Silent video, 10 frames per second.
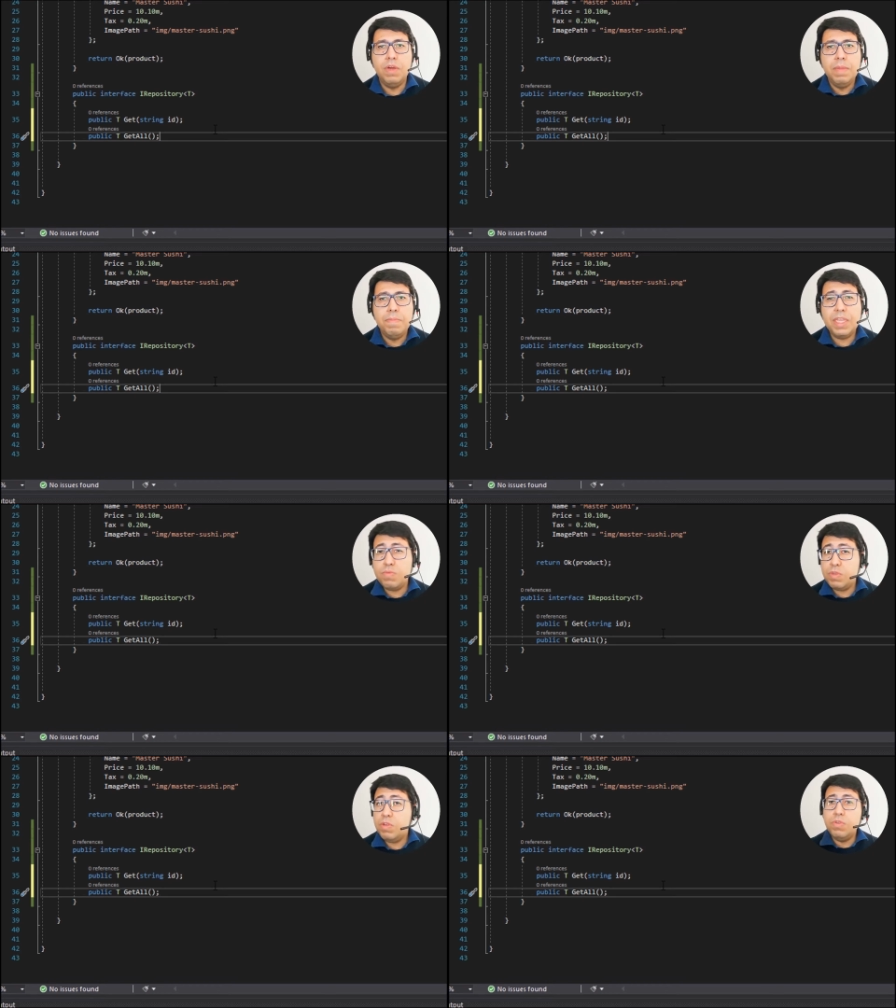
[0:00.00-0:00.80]
because
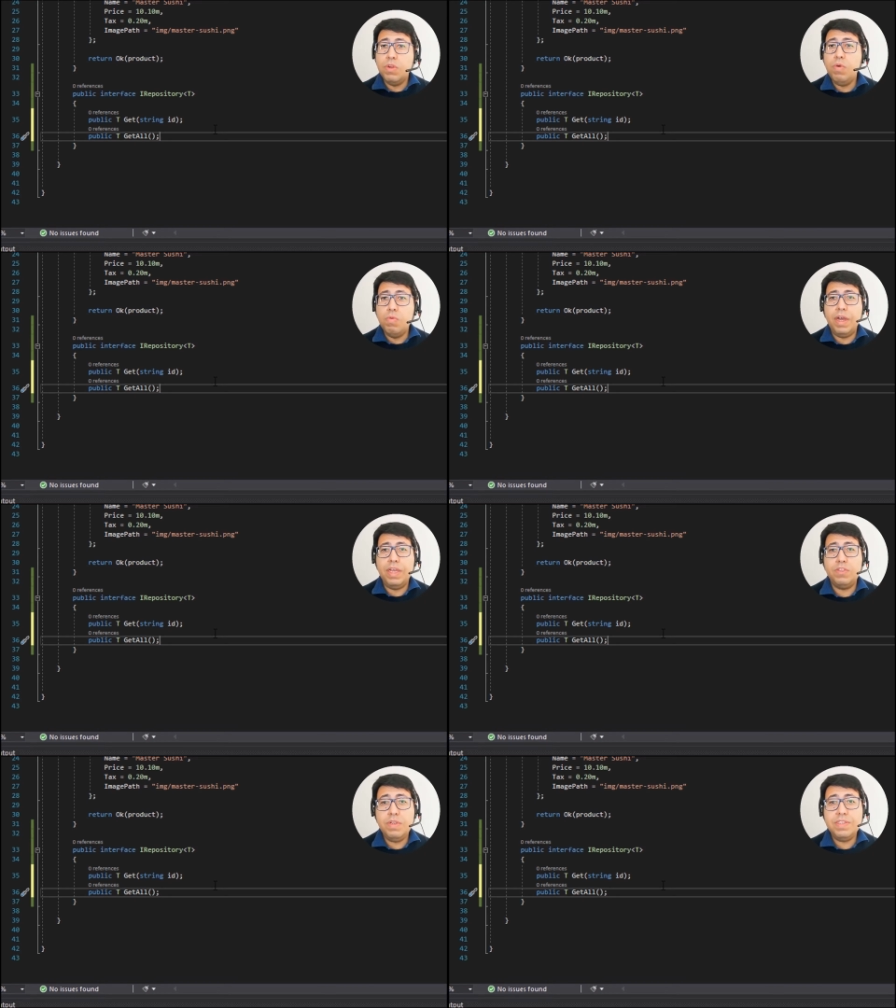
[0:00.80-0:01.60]
we don't know
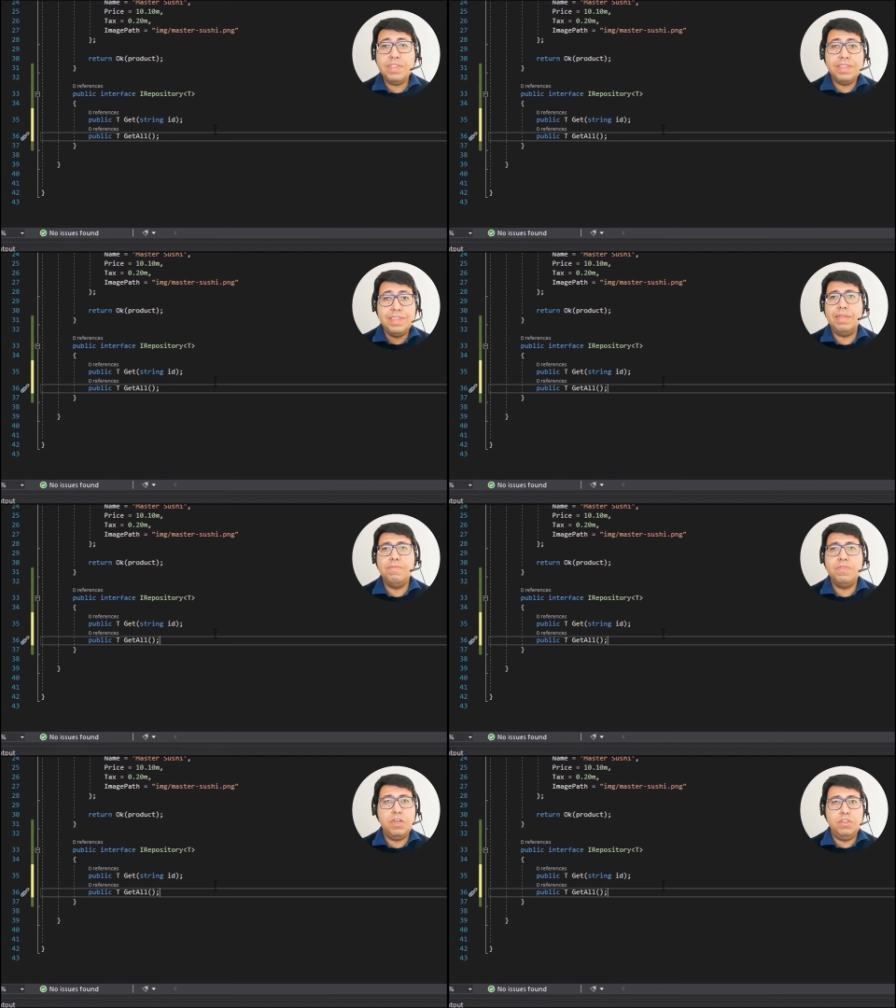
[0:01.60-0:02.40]
as soon as the system
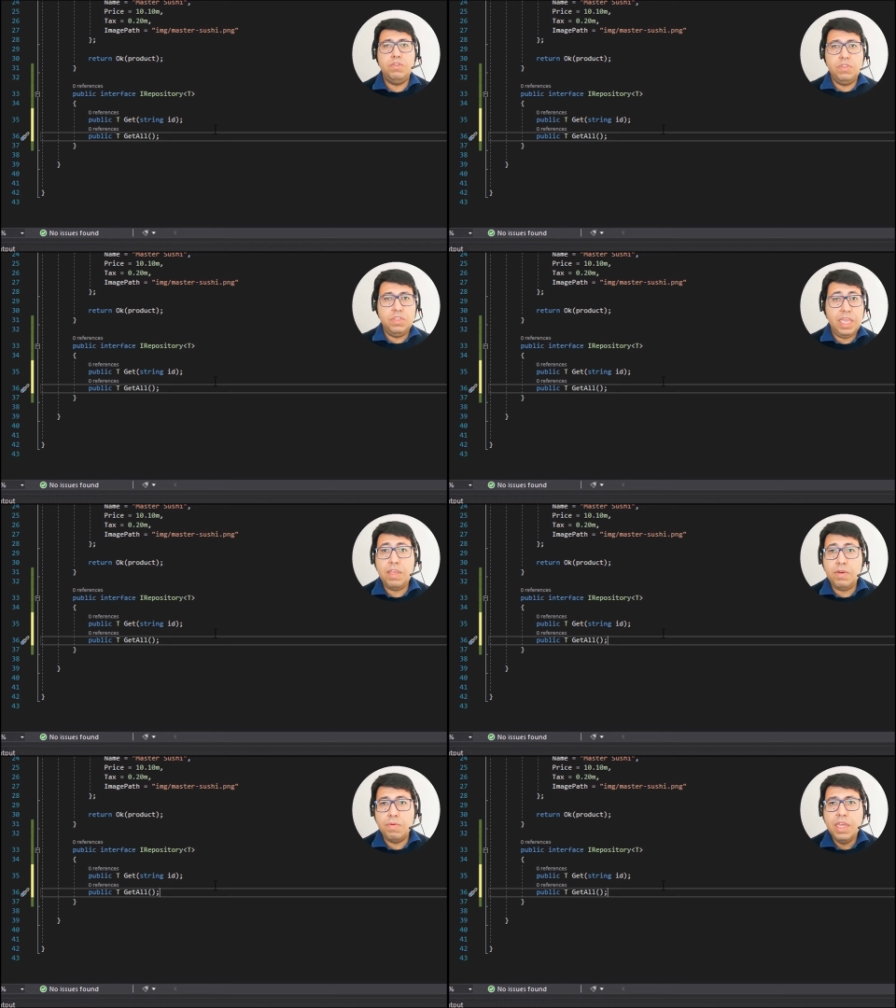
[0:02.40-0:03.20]
starts to
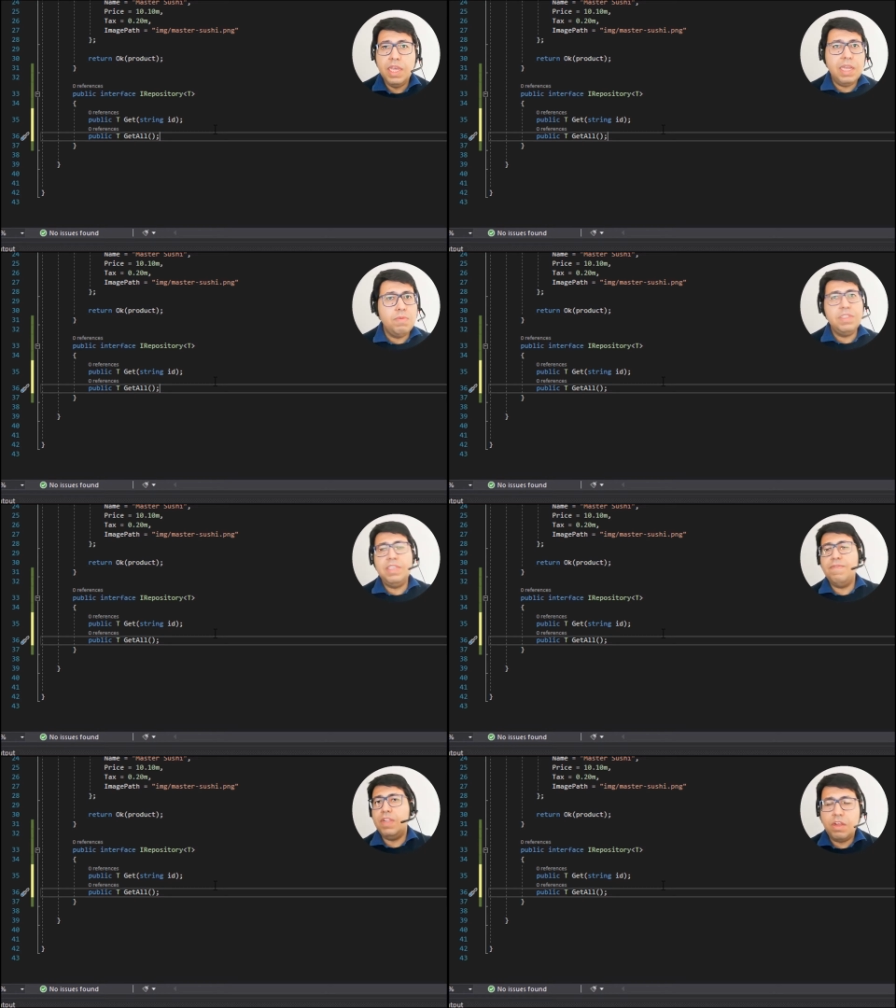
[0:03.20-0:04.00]
scale and
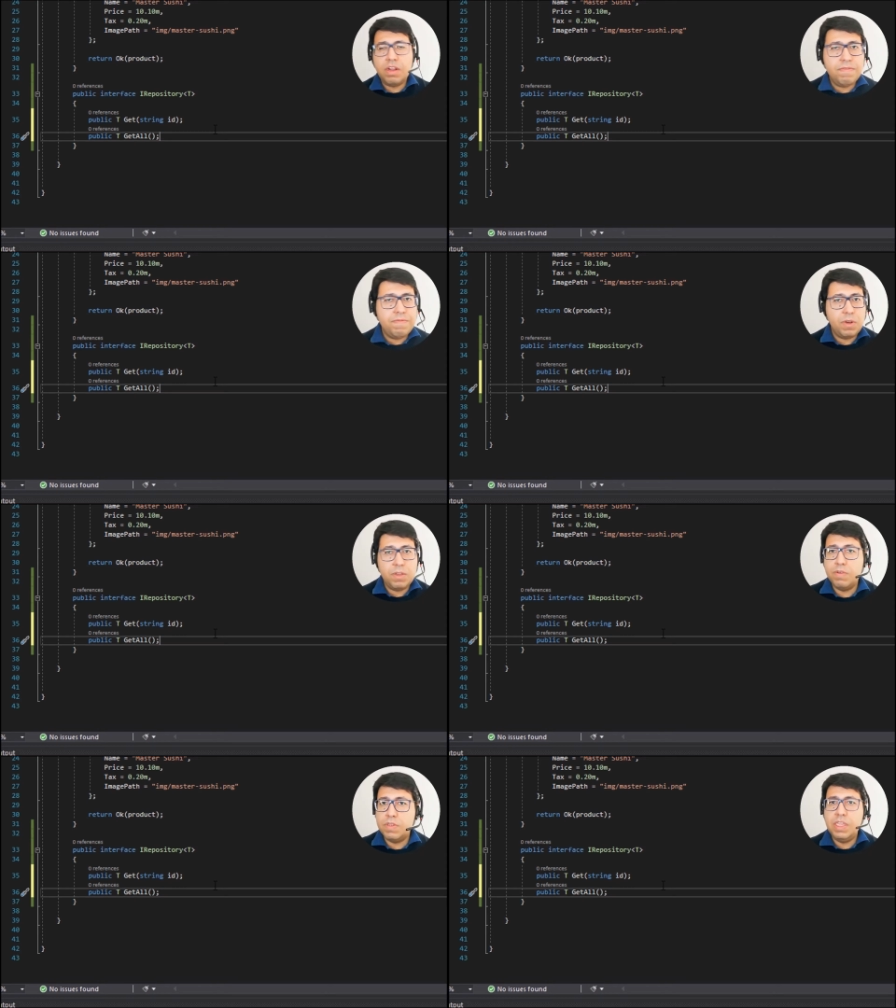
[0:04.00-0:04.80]
receive a lot of
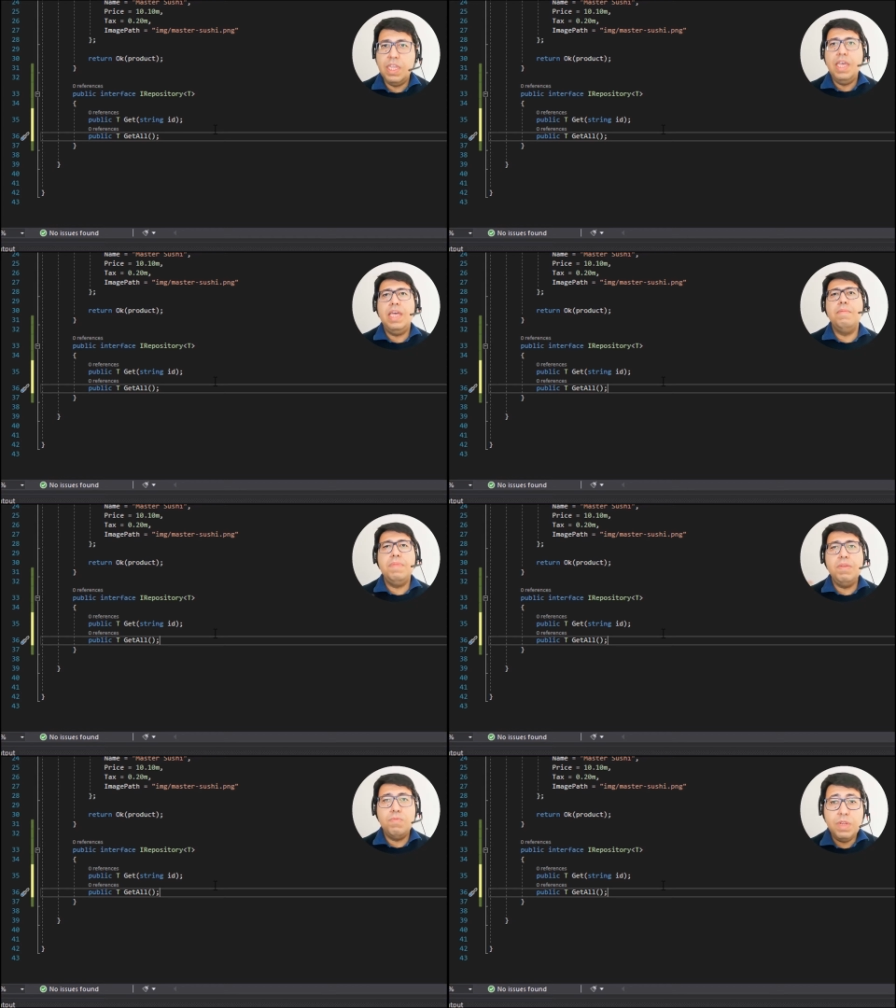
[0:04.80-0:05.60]
products and
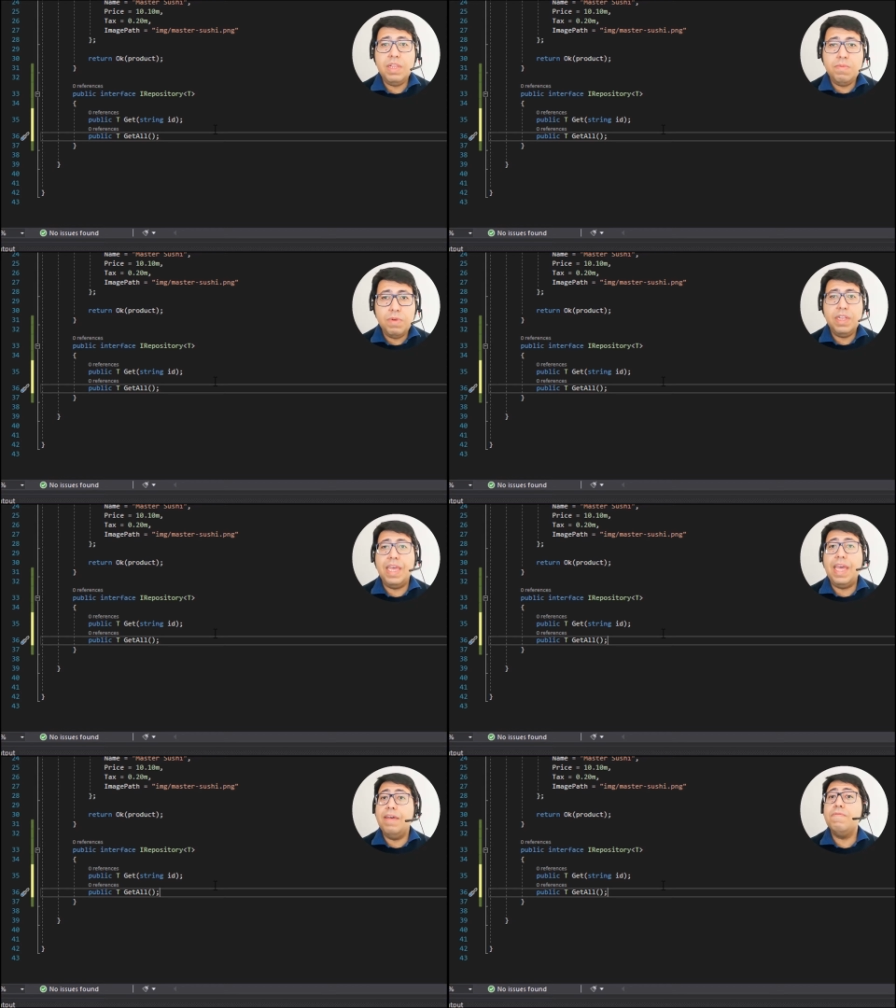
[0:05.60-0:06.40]
be really really
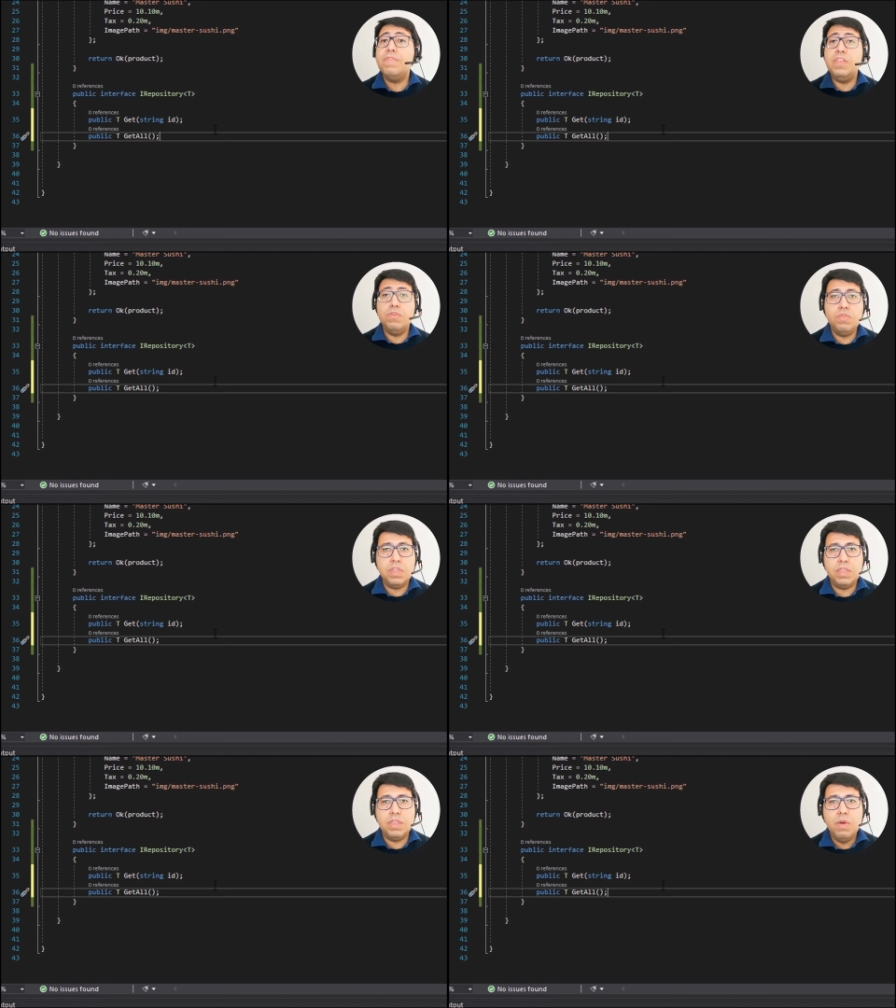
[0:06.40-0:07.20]
heavily used